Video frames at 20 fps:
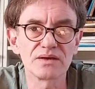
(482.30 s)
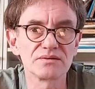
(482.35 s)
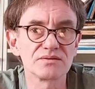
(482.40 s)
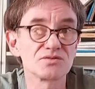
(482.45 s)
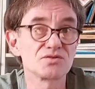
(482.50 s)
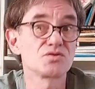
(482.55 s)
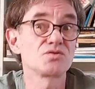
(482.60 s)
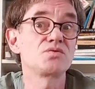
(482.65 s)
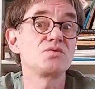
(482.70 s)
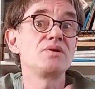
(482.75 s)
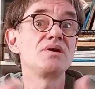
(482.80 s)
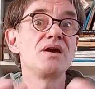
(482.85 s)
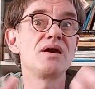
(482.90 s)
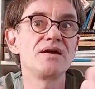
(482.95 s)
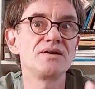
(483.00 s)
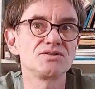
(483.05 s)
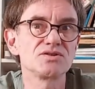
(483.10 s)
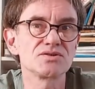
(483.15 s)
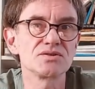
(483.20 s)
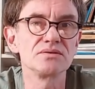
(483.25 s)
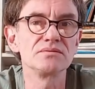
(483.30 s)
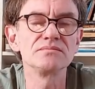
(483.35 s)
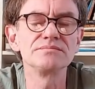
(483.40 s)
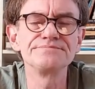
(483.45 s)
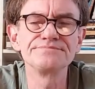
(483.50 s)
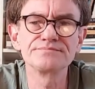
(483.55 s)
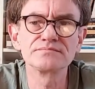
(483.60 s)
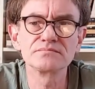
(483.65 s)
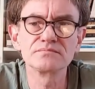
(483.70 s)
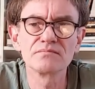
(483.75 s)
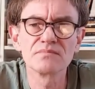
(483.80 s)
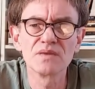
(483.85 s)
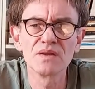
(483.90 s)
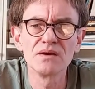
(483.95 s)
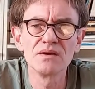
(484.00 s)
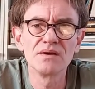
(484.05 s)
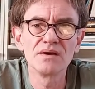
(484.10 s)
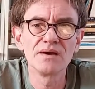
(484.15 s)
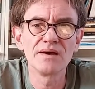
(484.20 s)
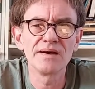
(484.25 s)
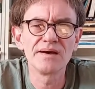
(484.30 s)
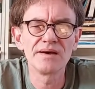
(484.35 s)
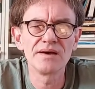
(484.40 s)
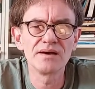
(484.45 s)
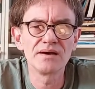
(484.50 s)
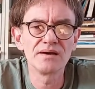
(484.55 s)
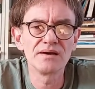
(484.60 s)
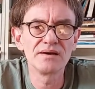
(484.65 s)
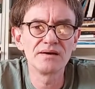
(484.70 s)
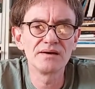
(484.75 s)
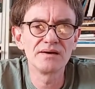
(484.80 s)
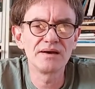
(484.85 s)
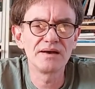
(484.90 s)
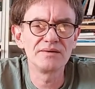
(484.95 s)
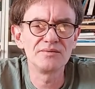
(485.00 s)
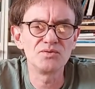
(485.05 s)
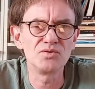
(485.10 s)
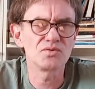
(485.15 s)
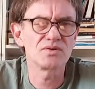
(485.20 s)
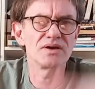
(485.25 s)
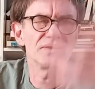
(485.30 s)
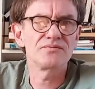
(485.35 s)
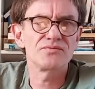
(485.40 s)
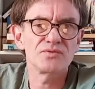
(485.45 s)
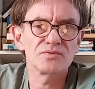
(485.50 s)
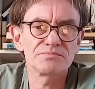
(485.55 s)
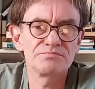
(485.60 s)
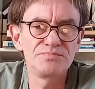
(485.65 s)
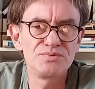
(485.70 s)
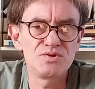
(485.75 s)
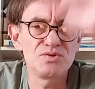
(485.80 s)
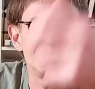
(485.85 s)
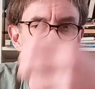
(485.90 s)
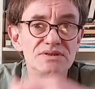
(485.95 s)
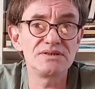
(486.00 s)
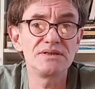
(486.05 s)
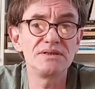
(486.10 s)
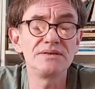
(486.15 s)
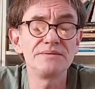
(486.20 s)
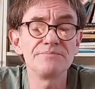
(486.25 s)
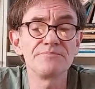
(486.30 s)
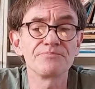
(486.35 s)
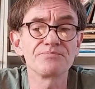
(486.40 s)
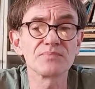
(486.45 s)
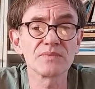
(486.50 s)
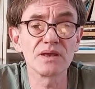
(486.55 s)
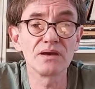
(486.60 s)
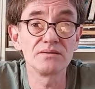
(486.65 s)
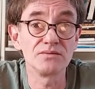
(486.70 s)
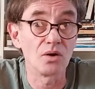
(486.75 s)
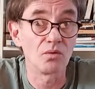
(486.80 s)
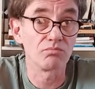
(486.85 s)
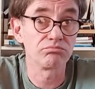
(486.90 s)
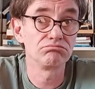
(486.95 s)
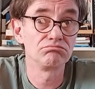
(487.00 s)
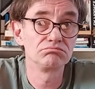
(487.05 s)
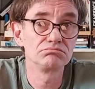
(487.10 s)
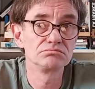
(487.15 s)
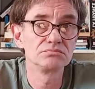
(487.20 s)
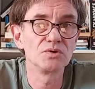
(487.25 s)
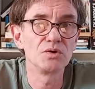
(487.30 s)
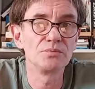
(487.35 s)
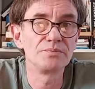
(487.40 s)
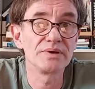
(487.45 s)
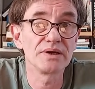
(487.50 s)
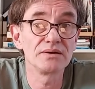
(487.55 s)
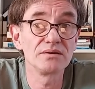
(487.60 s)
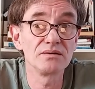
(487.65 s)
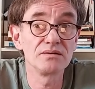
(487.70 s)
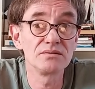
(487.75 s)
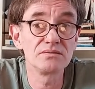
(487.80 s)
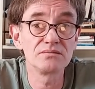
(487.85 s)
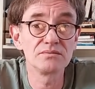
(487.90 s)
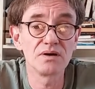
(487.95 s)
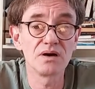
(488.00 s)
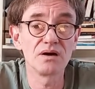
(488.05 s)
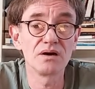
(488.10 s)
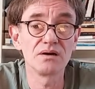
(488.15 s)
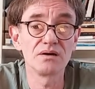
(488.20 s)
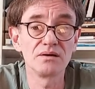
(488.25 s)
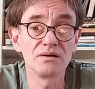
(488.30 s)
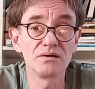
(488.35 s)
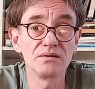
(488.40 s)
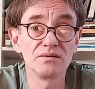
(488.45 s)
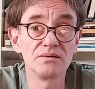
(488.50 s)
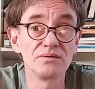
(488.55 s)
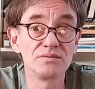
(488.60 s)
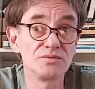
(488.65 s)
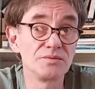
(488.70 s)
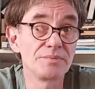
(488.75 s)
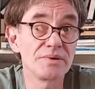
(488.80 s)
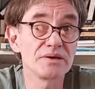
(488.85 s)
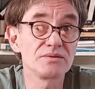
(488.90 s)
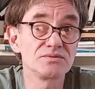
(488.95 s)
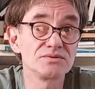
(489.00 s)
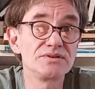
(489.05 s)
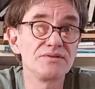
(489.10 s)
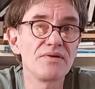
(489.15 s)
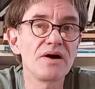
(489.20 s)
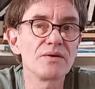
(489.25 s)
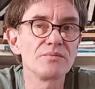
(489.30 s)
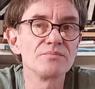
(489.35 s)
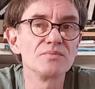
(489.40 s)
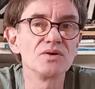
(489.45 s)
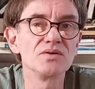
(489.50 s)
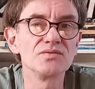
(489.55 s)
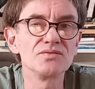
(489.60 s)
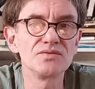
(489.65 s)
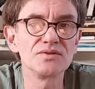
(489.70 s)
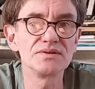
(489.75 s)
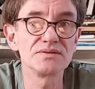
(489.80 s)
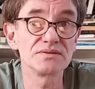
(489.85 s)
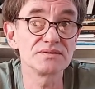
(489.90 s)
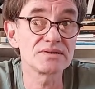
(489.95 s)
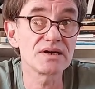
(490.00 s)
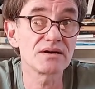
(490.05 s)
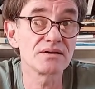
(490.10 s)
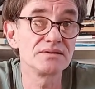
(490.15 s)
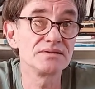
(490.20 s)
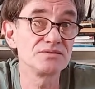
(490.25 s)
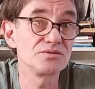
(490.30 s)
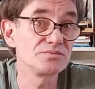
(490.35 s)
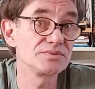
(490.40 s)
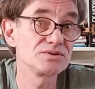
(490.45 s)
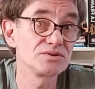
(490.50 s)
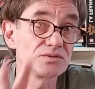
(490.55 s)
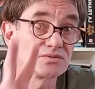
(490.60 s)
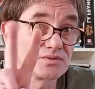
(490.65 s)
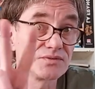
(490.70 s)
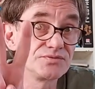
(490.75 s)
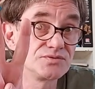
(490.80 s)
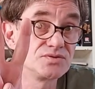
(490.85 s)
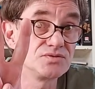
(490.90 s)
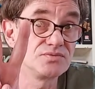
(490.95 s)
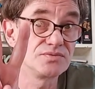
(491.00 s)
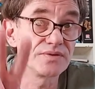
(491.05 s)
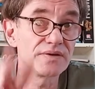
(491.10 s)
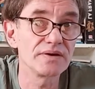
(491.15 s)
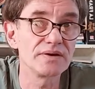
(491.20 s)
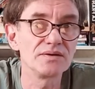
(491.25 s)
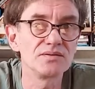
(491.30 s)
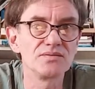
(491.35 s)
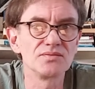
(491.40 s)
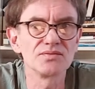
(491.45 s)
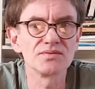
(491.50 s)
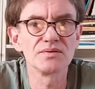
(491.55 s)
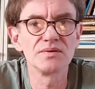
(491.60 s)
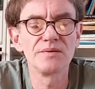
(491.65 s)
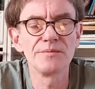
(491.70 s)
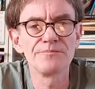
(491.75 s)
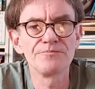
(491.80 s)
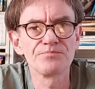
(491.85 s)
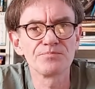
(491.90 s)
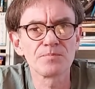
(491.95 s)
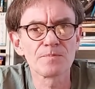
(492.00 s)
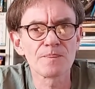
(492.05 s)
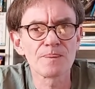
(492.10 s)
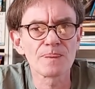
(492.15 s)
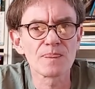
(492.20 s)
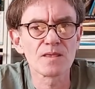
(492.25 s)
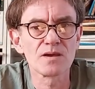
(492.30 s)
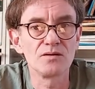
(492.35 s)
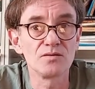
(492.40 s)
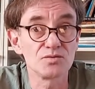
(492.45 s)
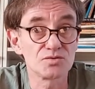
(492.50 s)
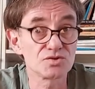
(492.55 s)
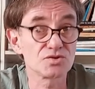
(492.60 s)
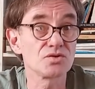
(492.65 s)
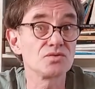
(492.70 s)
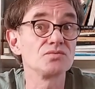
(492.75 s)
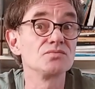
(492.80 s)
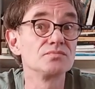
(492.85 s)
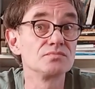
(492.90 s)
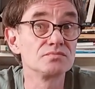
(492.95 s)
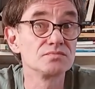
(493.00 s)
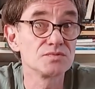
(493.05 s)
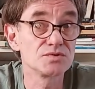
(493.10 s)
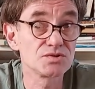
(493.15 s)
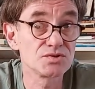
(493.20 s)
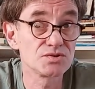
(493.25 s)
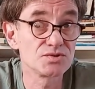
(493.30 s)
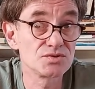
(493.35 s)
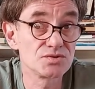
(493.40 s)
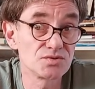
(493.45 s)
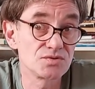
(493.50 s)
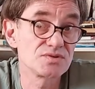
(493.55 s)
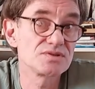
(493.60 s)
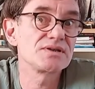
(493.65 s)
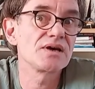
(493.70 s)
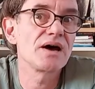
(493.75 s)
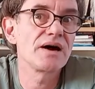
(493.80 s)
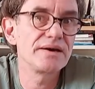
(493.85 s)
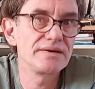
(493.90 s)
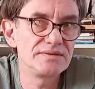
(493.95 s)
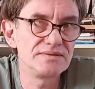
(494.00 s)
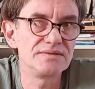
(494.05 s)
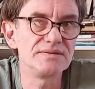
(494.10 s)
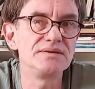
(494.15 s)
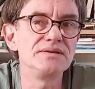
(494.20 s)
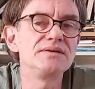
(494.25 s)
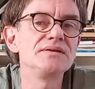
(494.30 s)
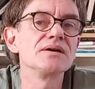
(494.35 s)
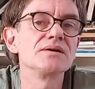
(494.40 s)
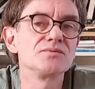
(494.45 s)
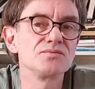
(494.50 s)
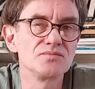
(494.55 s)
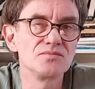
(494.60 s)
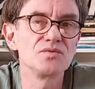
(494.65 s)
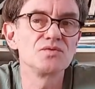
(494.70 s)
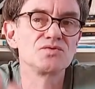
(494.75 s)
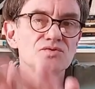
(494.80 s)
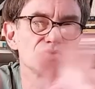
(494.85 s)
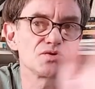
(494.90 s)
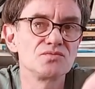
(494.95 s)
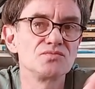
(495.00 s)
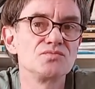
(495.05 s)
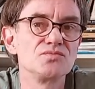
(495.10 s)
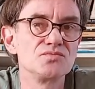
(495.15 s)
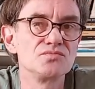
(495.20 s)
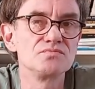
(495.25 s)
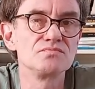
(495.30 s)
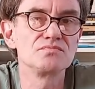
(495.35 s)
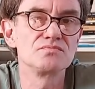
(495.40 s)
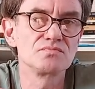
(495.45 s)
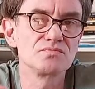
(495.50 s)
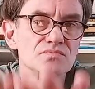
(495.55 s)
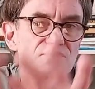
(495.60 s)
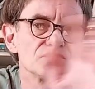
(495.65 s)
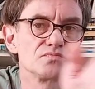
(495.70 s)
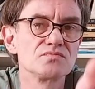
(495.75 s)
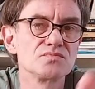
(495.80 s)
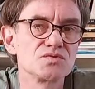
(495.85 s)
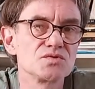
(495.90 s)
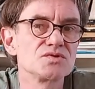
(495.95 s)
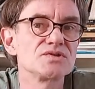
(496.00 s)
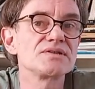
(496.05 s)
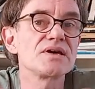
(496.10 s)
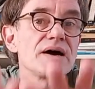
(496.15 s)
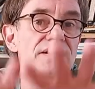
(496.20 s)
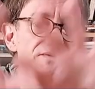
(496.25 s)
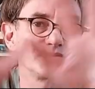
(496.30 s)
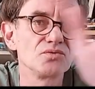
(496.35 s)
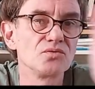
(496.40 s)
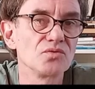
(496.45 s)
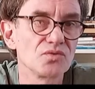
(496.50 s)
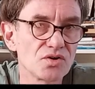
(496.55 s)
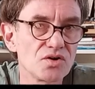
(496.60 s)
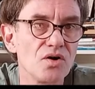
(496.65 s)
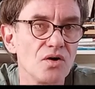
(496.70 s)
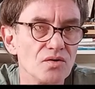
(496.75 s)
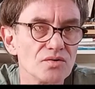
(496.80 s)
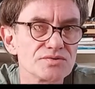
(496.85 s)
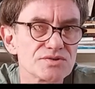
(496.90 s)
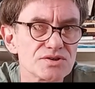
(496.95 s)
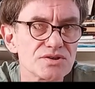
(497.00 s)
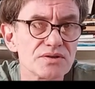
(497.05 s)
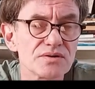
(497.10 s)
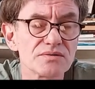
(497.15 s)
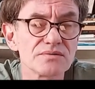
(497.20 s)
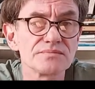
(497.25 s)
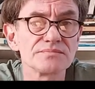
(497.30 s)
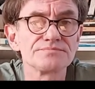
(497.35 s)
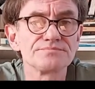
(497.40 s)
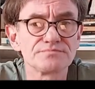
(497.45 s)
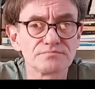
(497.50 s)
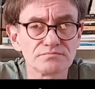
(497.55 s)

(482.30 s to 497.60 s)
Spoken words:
and creation and looking for beauty. And no. The piano's development is entirely the result of two things: a certain society and a certain societal culture,